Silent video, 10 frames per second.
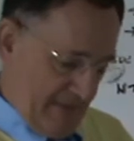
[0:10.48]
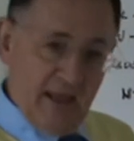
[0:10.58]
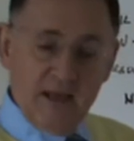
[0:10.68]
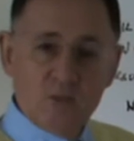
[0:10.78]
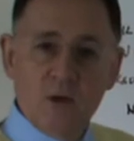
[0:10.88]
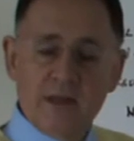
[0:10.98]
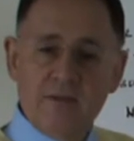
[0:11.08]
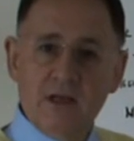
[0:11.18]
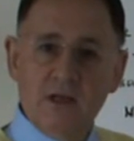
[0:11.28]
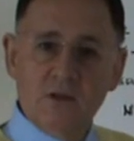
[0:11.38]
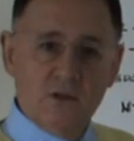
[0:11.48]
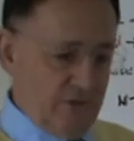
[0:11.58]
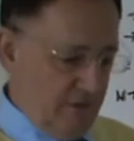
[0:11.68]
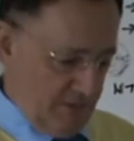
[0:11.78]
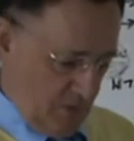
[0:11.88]
It's worth having a look
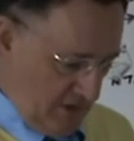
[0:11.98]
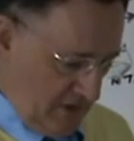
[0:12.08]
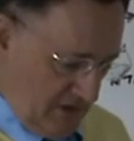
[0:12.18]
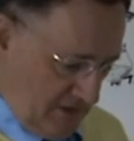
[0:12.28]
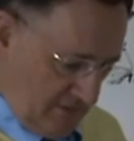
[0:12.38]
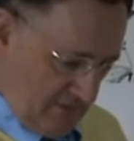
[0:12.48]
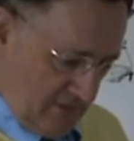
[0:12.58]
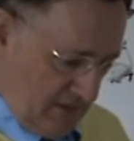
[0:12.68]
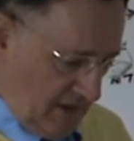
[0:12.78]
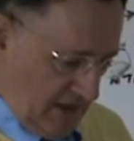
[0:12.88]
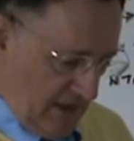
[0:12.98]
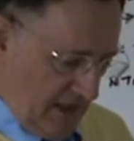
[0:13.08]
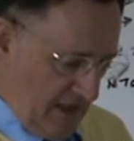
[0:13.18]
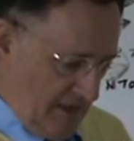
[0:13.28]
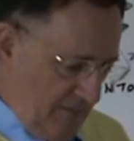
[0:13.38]
through this booklet
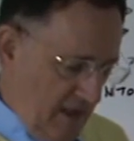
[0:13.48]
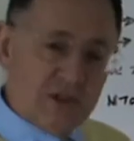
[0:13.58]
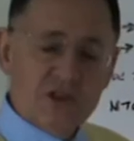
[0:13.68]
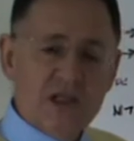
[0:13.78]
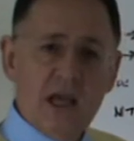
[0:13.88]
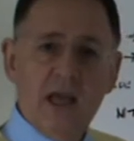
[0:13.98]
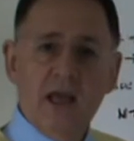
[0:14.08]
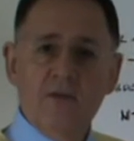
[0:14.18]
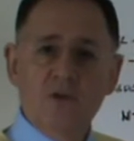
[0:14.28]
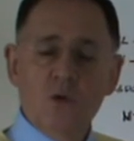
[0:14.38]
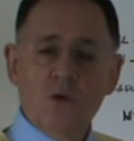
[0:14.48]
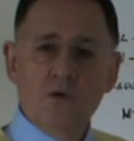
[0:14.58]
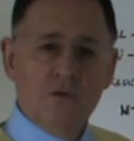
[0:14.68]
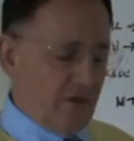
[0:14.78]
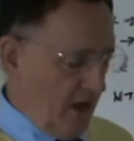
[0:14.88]
and seeing if you can
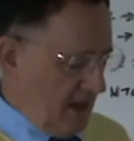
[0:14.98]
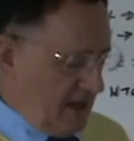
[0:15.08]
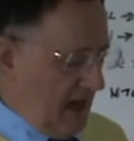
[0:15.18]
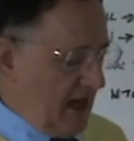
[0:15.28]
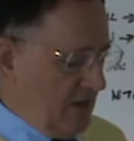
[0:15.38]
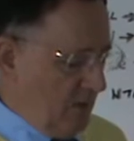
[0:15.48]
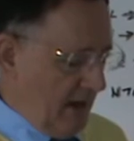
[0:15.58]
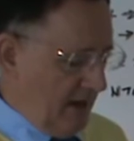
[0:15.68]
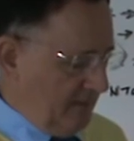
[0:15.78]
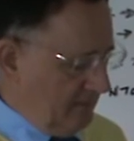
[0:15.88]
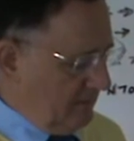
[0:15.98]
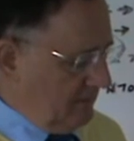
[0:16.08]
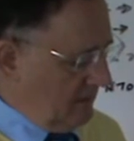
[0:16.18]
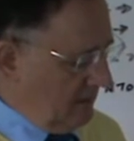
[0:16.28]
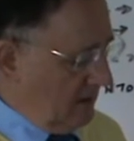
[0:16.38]
find anywhere
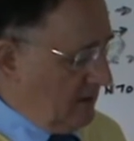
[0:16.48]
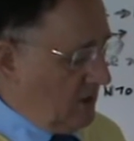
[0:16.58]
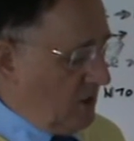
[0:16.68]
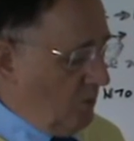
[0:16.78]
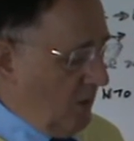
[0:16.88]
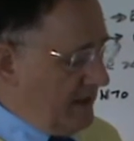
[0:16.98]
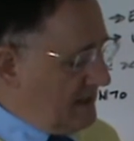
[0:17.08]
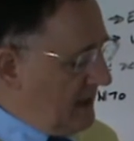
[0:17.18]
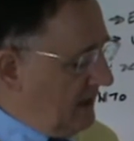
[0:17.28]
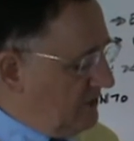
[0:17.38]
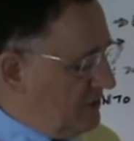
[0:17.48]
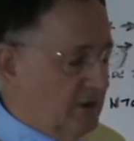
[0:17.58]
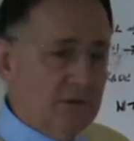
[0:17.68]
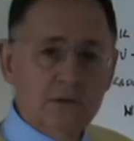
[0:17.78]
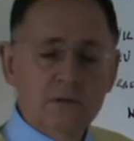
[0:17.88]
where it tells
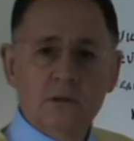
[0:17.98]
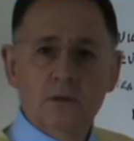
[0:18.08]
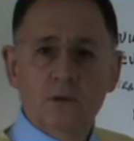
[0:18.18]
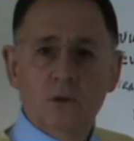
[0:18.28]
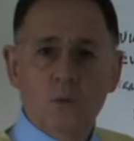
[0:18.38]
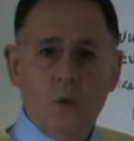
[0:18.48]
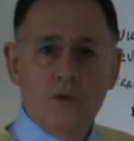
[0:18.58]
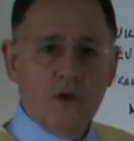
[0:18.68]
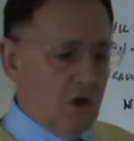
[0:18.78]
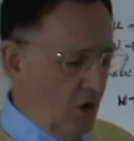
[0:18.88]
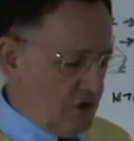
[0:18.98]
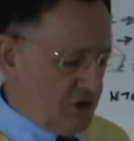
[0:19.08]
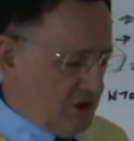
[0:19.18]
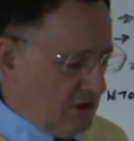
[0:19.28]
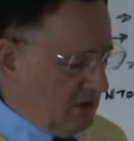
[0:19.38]
you what the
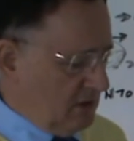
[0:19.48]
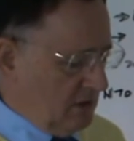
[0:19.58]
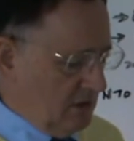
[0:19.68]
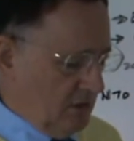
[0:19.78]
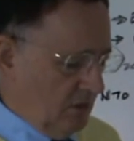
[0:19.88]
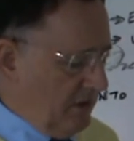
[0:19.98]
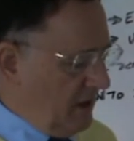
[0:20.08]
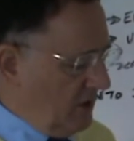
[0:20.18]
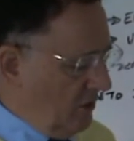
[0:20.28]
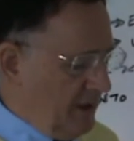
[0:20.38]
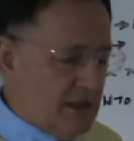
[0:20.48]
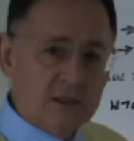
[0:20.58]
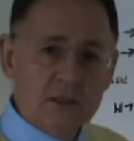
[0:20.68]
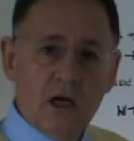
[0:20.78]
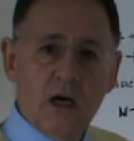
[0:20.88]
cost or the
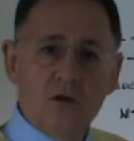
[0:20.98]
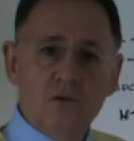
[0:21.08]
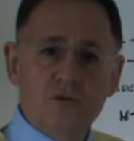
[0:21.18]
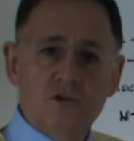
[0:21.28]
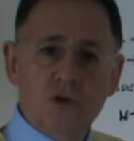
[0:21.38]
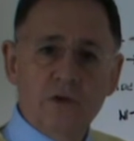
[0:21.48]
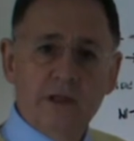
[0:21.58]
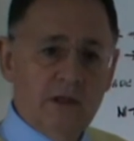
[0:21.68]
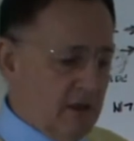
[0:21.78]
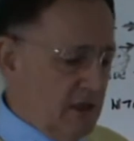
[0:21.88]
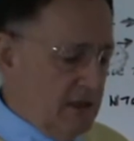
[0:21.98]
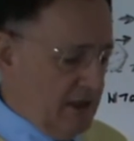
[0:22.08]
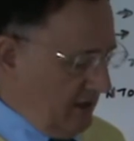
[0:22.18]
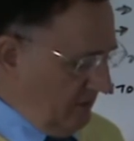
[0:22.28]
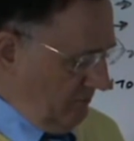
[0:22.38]
economics are of joining
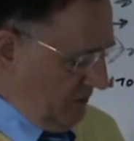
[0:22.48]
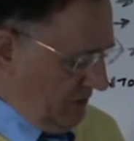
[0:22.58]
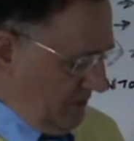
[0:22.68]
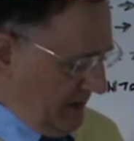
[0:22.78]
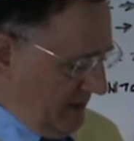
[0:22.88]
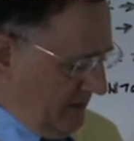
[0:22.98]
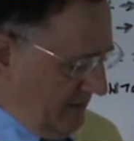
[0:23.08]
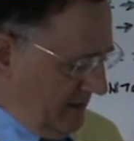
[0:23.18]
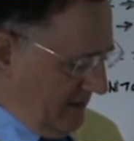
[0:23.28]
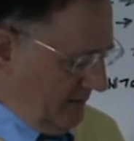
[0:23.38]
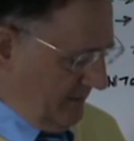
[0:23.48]
the European Union.